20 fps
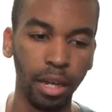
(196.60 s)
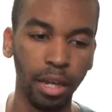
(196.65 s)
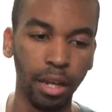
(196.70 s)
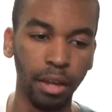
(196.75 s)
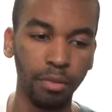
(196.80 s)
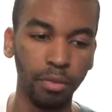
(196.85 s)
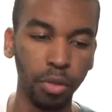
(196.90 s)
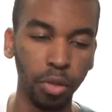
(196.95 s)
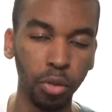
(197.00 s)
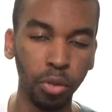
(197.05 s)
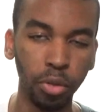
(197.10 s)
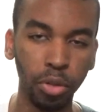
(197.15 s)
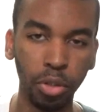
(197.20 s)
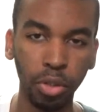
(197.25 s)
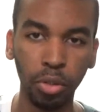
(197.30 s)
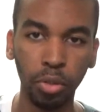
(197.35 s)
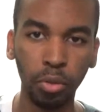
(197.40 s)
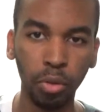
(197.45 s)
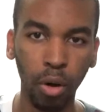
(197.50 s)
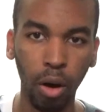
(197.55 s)
if you
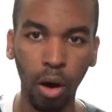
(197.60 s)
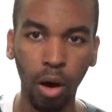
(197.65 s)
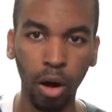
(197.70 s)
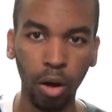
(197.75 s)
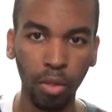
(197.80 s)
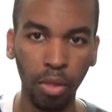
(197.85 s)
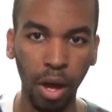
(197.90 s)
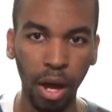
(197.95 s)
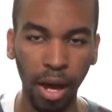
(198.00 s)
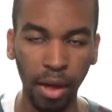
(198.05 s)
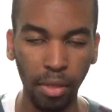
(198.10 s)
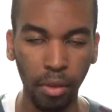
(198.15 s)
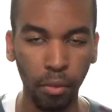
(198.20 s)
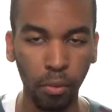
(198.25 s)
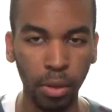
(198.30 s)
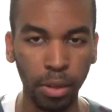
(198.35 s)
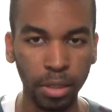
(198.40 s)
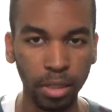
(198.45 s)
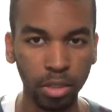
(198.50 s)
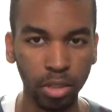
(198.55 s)
do all the other
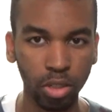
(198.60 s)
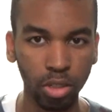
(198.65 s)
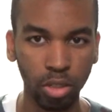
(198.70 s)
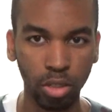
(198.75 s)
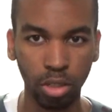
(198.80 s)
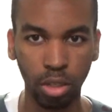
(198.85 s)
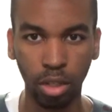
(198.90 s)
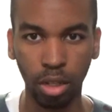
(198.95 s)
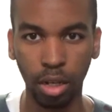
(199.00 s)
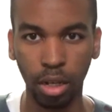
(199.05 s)
ones,